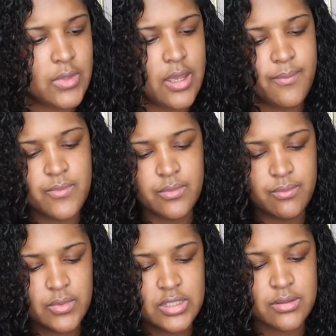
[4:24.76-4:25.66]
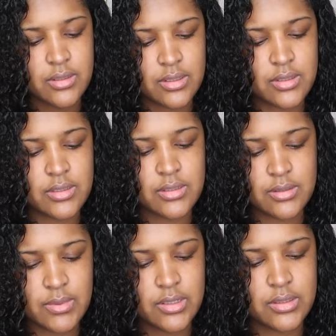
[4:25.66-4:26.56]
Okay, it
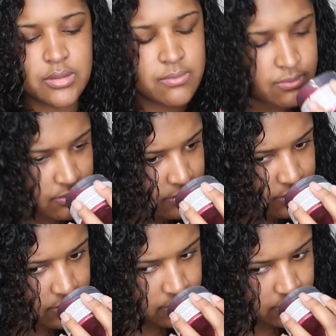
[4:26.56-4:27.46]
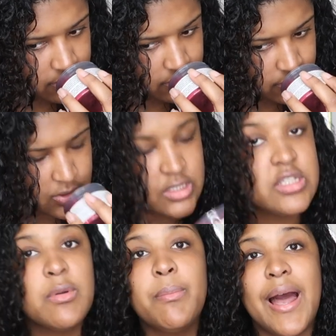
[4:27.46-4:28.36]
smells, doesn't
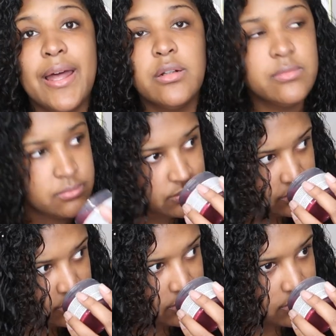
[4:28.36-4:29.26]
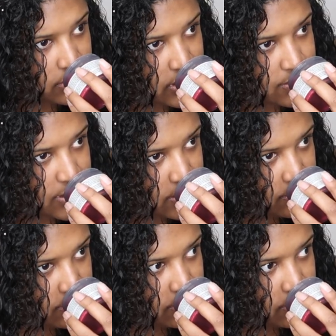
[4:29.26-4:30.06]
smell bad, but it smells